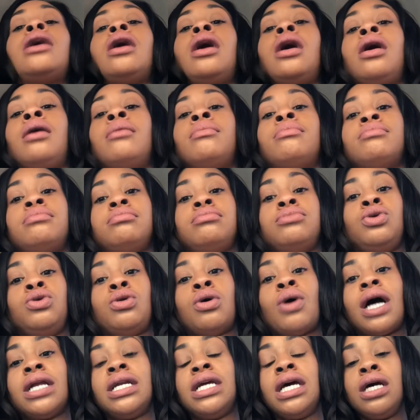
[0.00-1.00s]

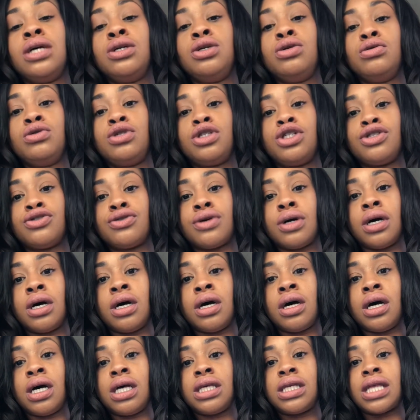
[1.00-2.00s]
I didn't use
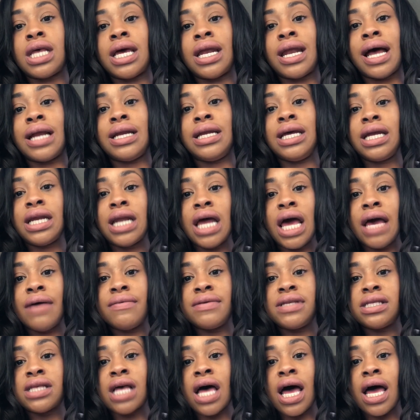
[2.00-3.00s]
drugs and I didn't
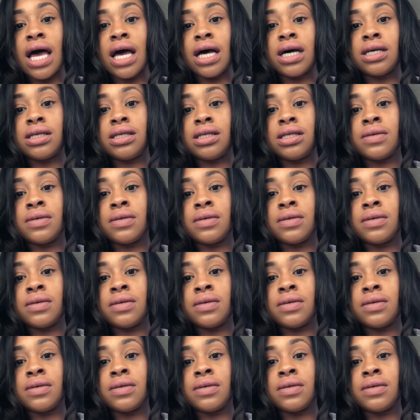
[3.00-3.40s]
have sex.